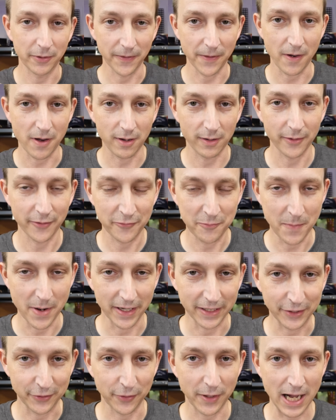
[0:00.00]
with all of
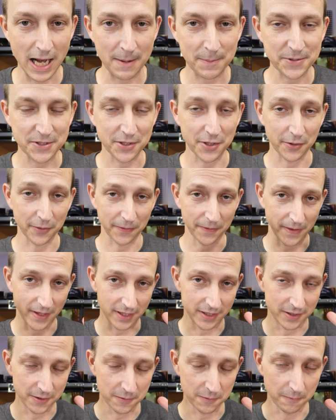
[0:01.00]
my crap. So
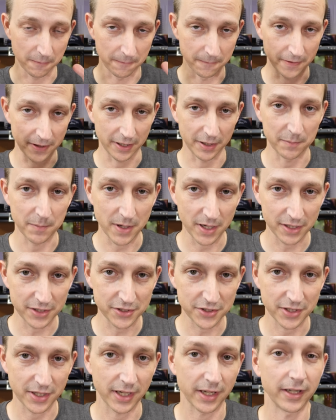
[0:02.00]
thank you very
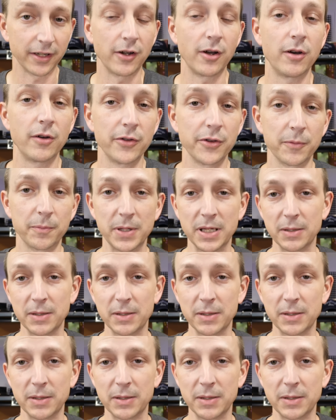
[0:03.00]
much. And all the